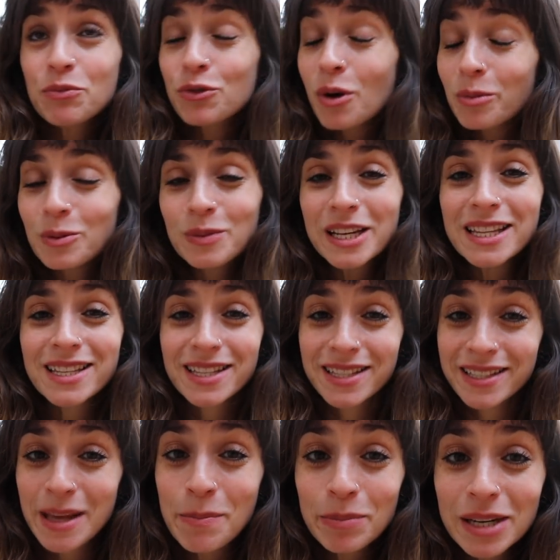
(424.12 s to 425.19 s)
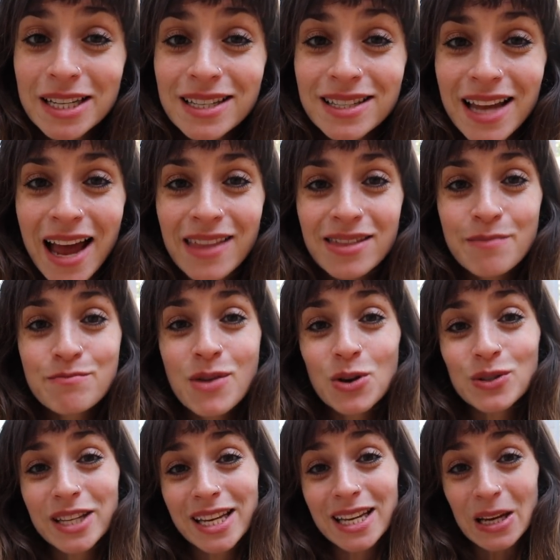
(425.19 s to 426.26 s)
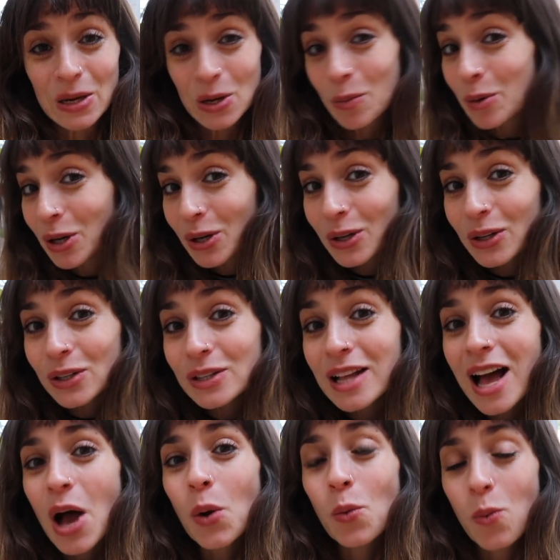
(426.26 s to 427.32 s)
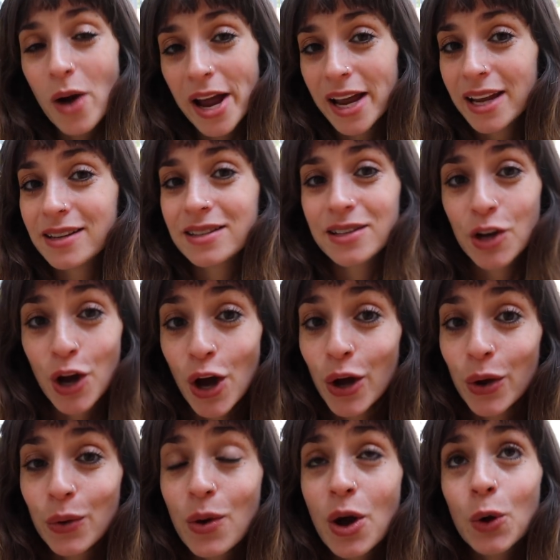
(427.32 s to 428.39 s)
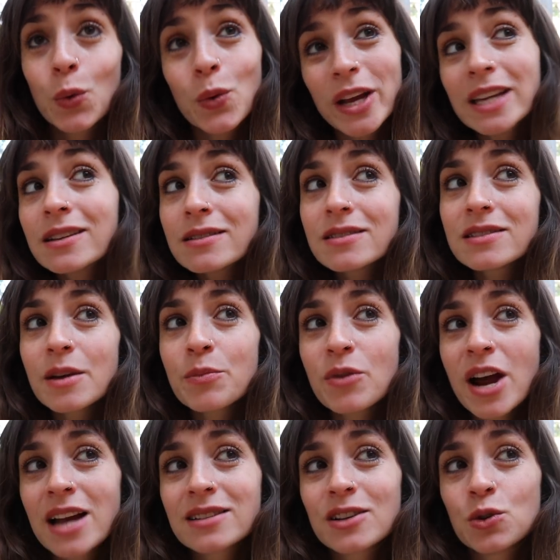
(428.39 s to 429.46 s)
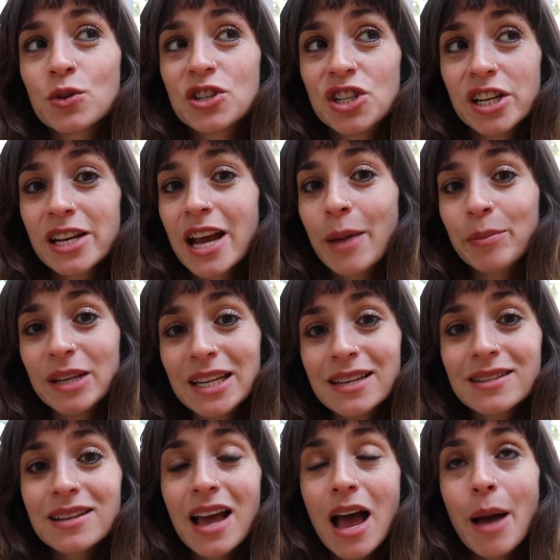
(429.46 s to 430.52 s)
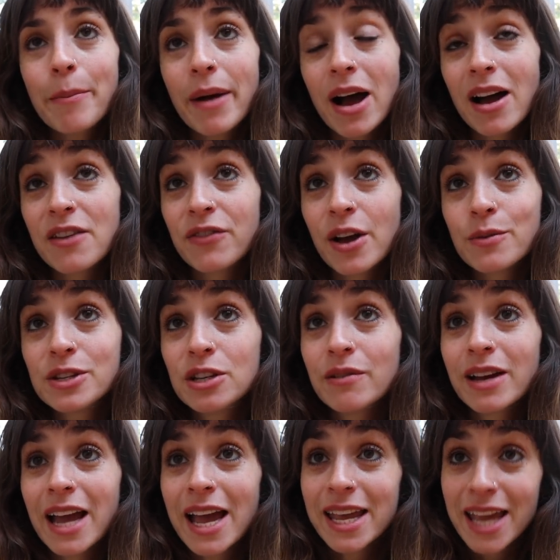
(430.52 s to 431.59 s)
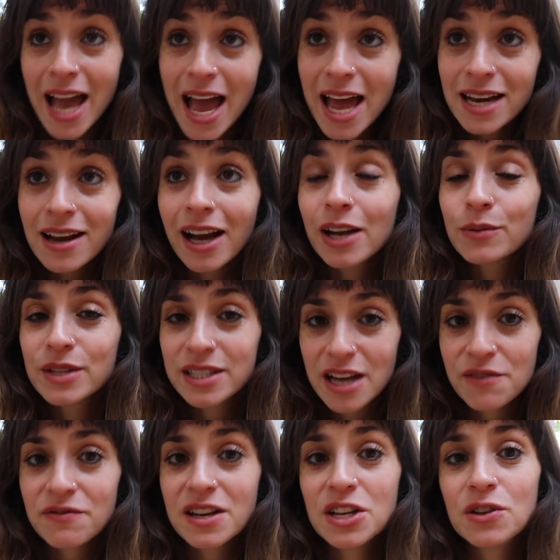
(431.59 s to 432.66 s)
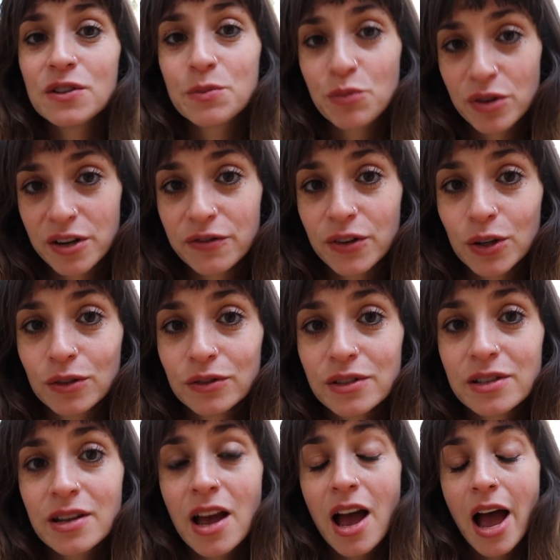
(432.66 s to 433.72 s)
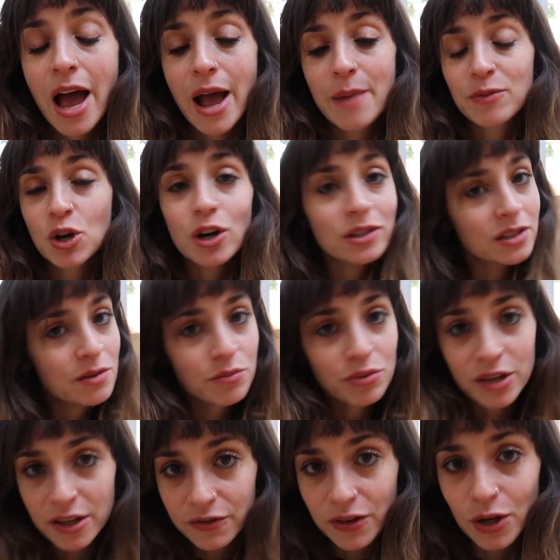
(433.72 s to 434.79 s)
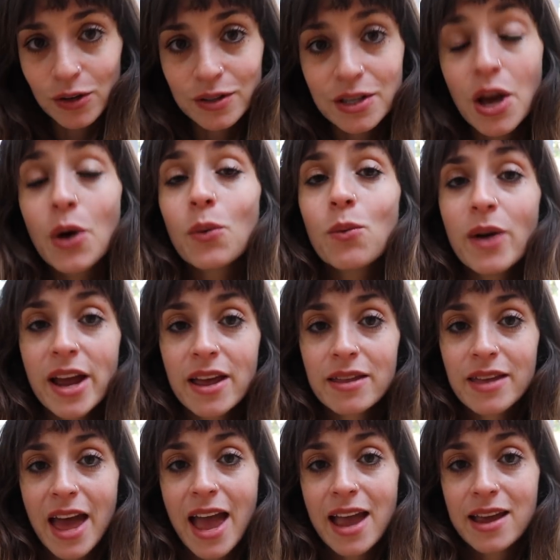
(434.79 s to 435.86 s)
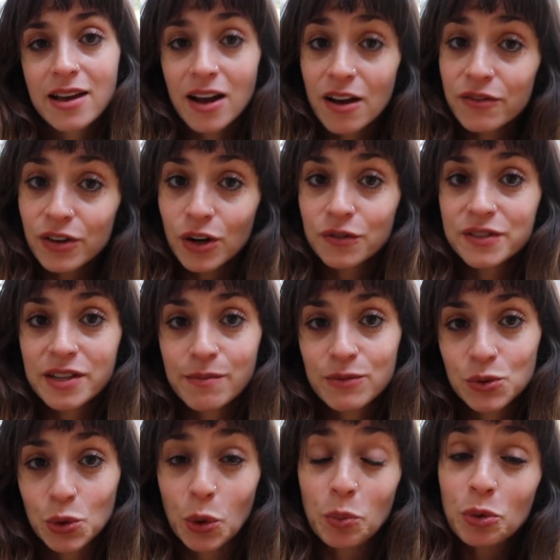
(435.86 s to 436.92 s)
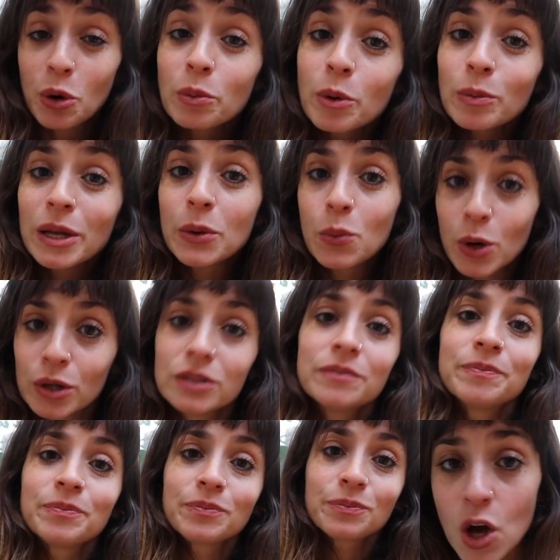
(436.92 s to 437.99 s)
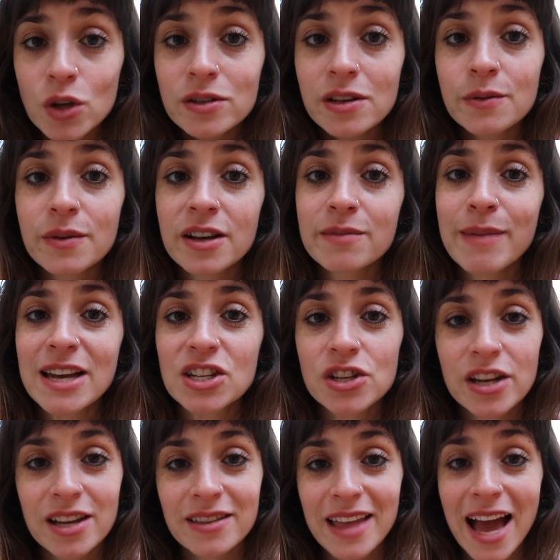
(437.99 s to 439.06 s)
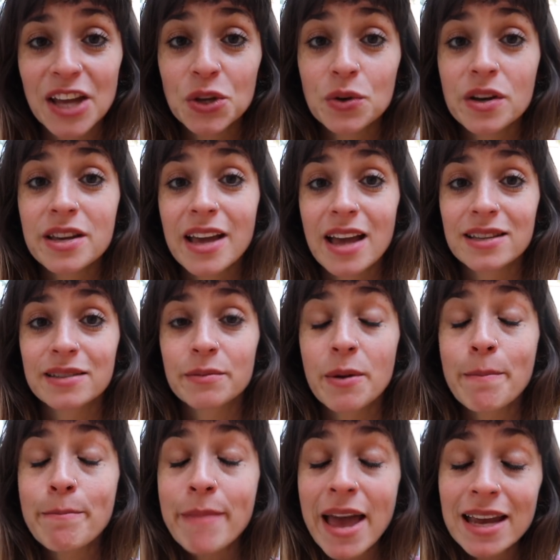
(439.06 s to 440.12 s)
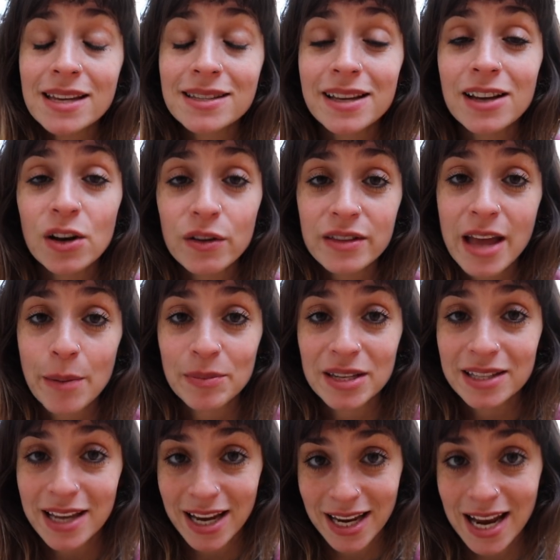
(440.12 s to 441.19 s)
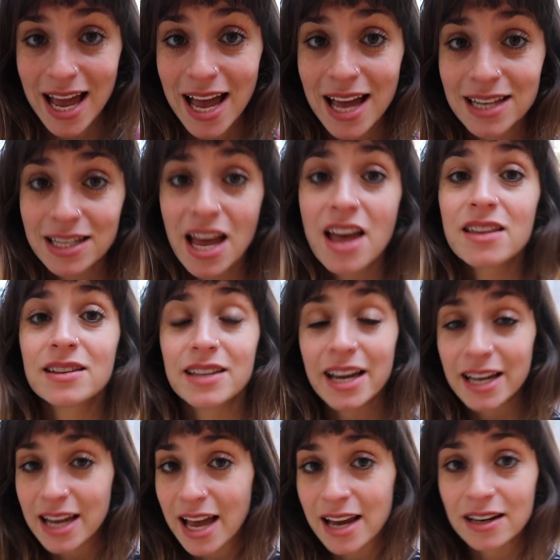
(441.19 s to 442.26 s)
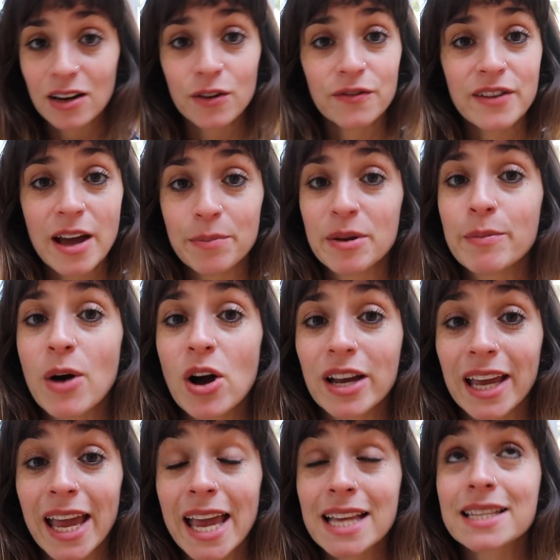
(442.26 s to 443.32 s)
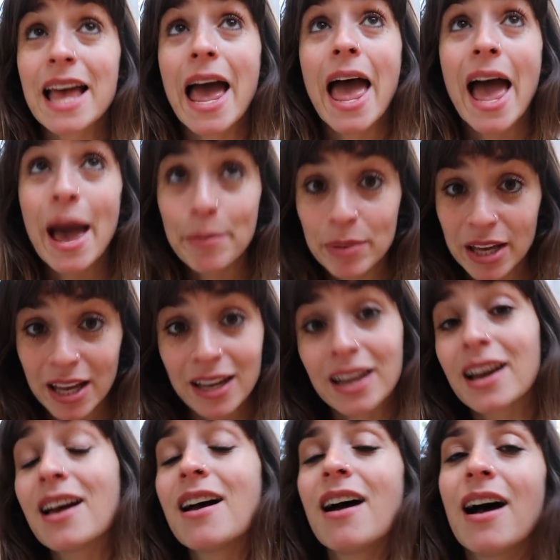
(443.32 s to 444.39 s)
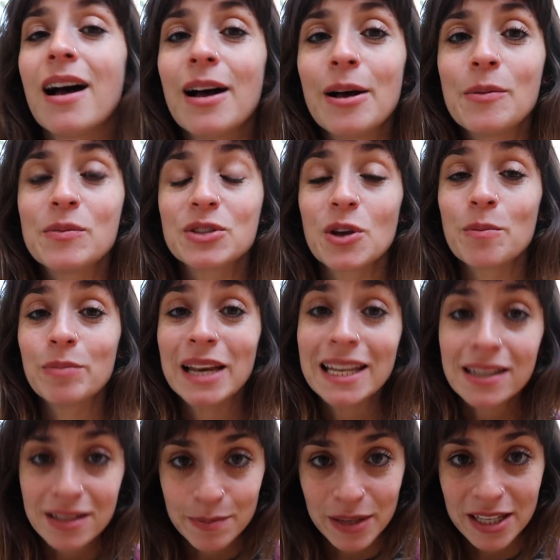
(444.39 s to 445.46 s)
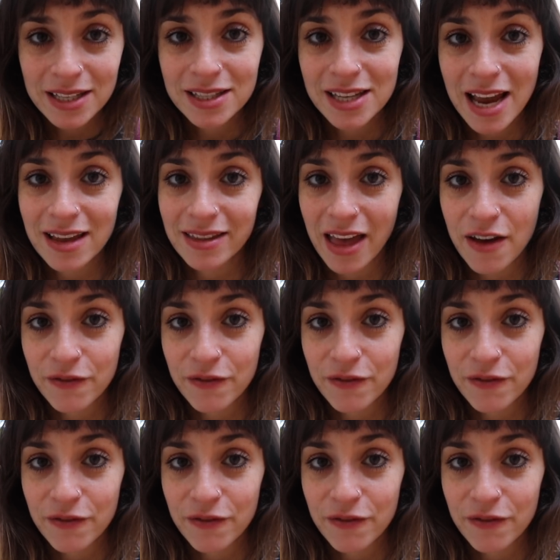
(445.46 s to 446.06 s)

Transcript: probably the simplest and the most economical way to go. We used a brand called G-Nappies, but if I were doing it again, I would definitely use pre-folds, cotton pre-folds with a cover of some sort, probably wool. Also worth mentioning that you can get some amazing cloth nappies secondhand. The secondhand cloth nappy market is epic, so please, please check there